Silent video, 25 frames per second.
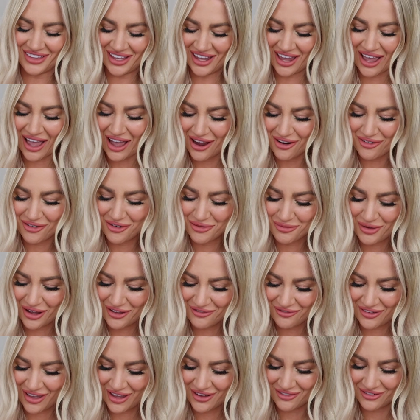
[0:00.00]
they are all my
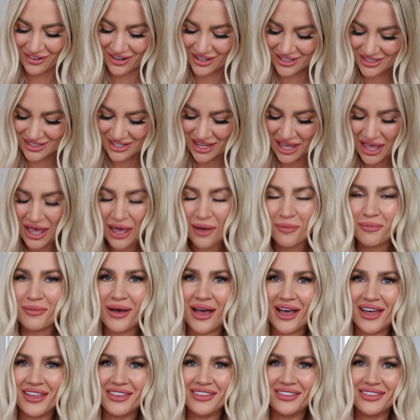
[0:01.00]
favorites,
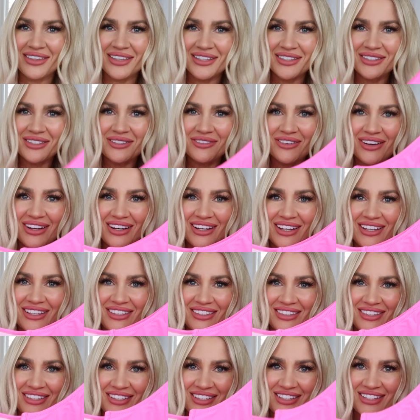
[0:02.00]
but this one
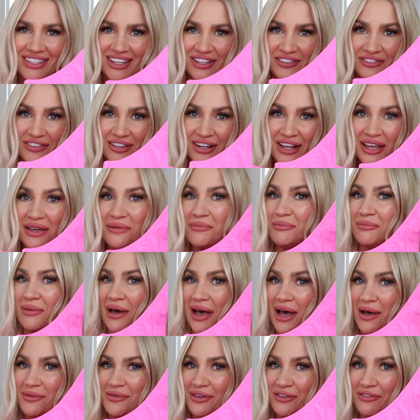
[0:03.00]
is definite
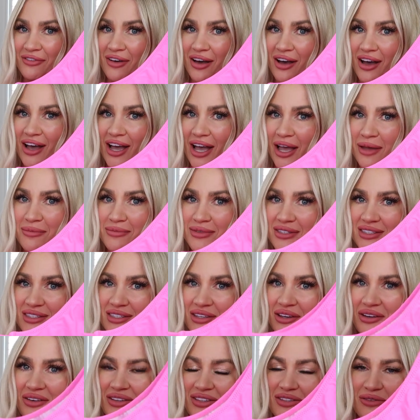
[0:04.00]
Barbie vibes,
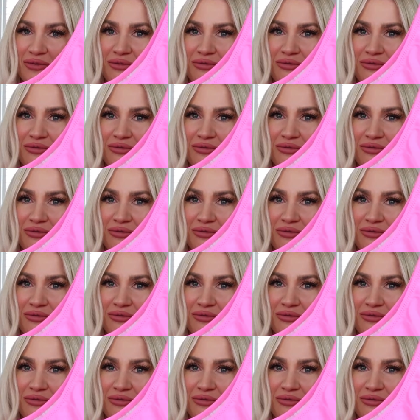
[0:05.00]
so it's